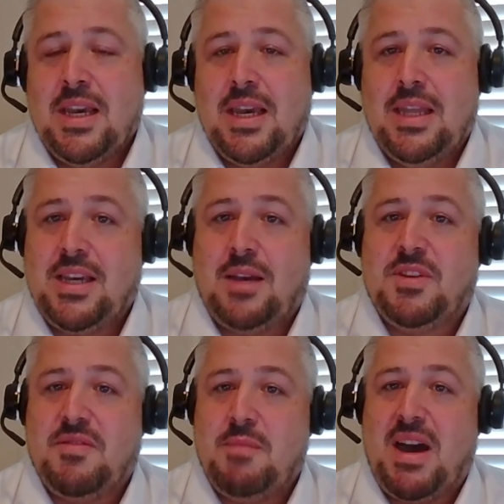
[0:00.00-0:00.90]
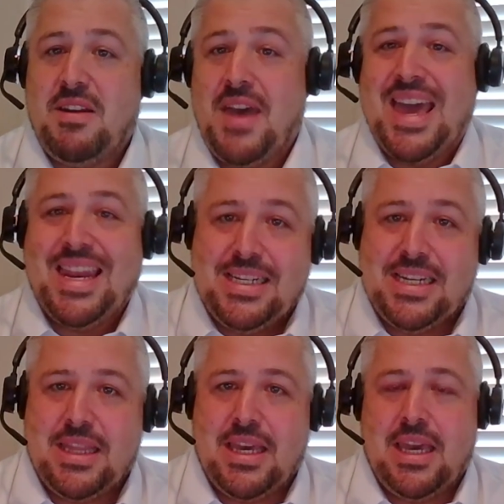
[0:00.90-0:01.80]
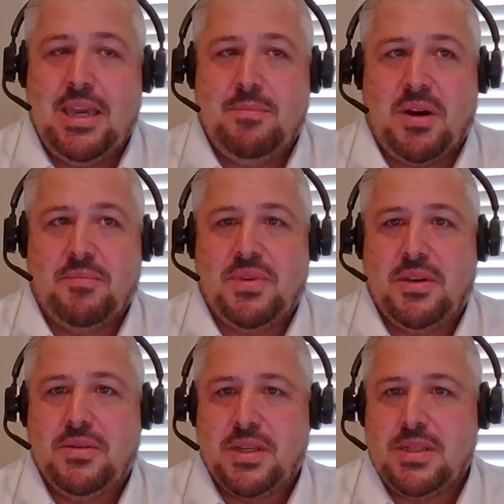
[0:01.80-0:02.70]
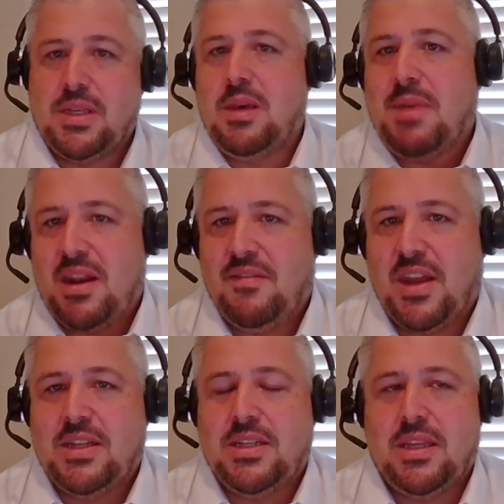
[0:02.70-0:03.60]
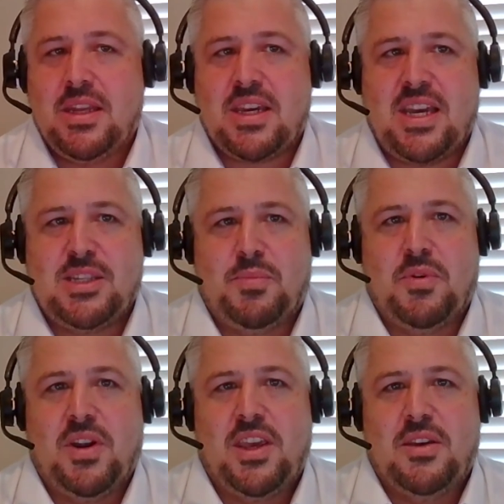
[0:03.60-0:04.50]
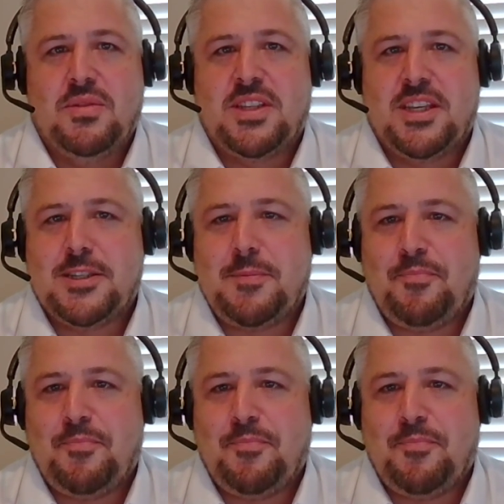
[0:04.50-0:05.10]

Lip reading: in terms of the amount of energy that a heat pump uses and the amount of energy that a gas boiler uses.